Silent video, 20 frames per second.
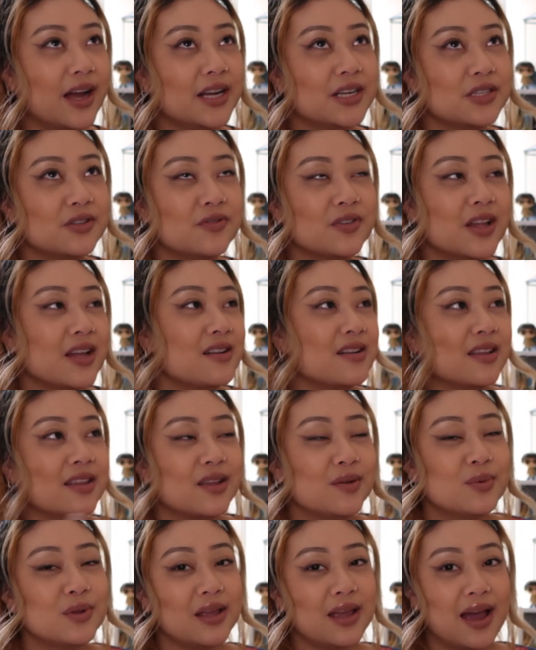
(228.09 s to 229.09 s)
I just feel like
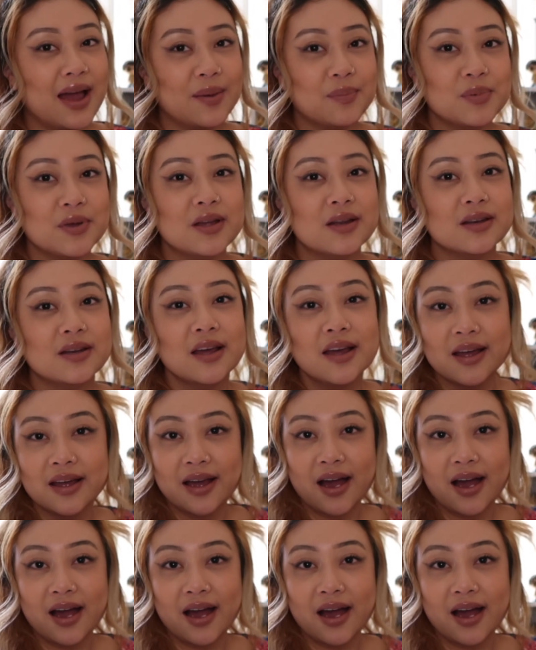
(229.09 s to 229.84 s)
nothing really happened.